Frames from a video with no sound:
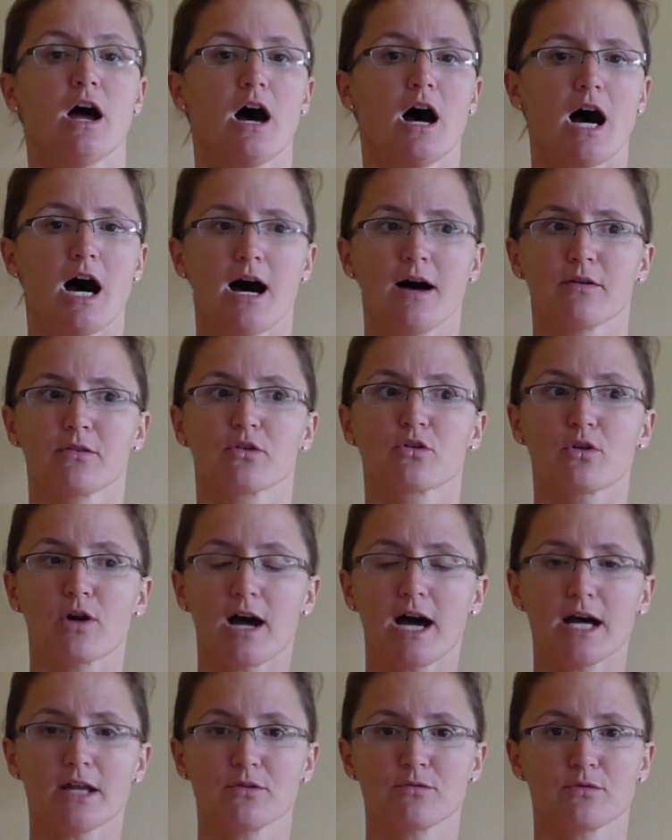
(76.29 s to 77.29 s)
The
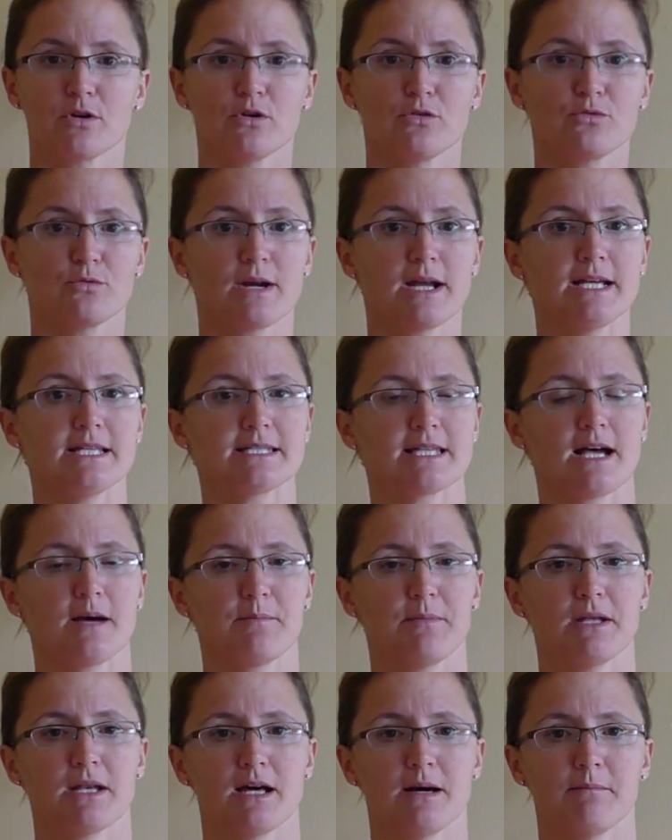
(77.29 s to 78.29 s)
Groton Road Race
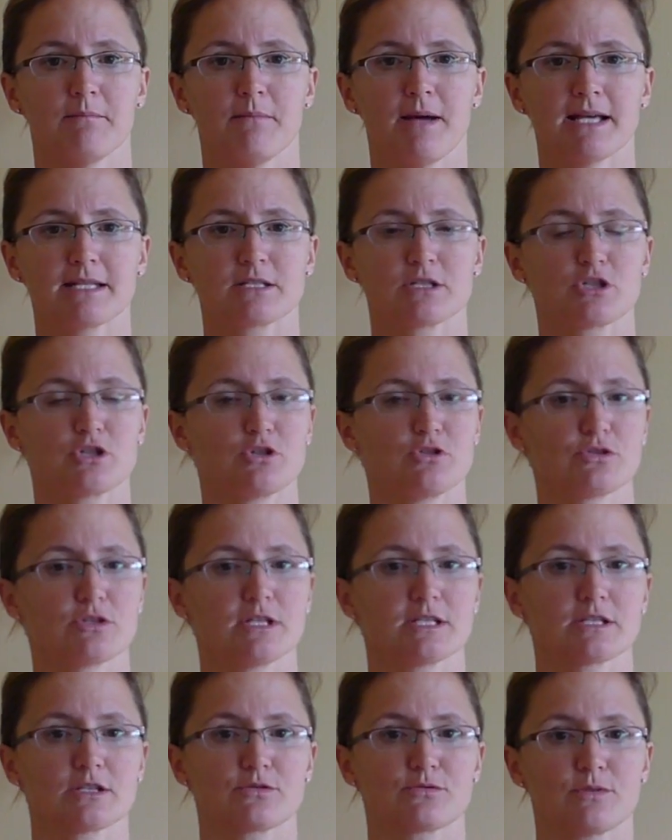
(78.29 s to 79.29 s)
up in
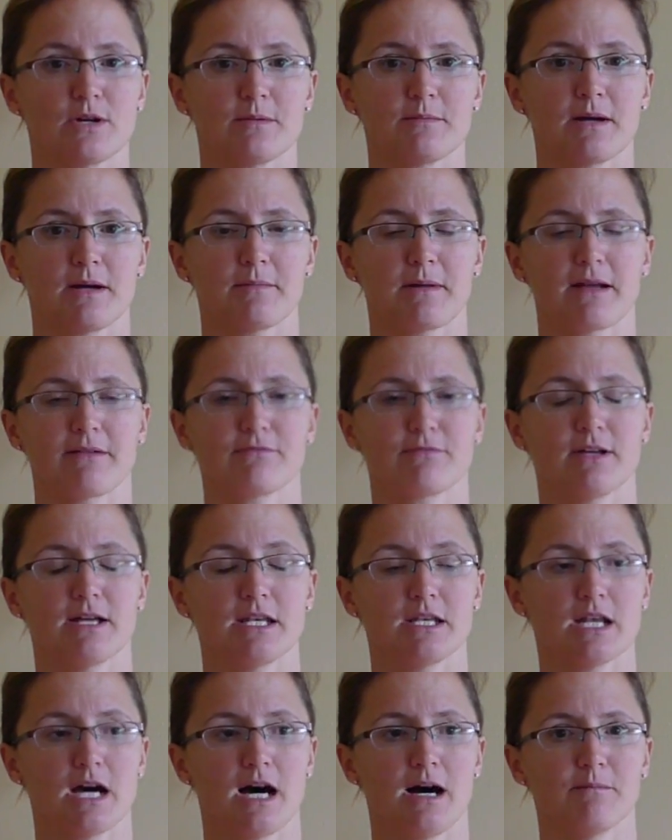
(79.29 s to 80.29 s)
Massachusetts is run by my friend